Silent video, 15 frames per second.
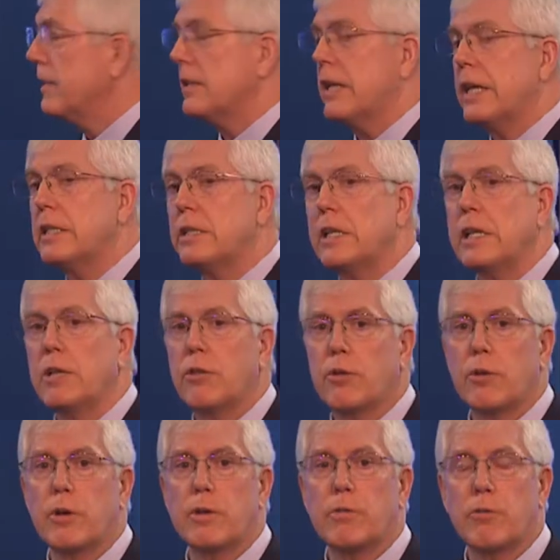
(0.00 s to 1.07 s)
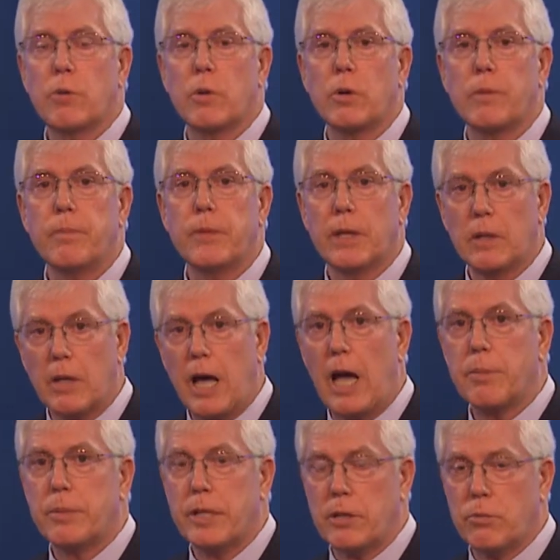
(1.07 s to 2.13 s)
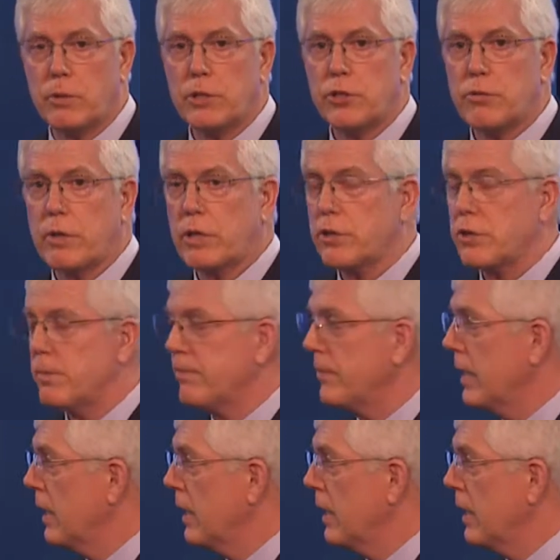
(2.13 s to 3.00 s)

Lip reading: 1934, the lobbying restriction.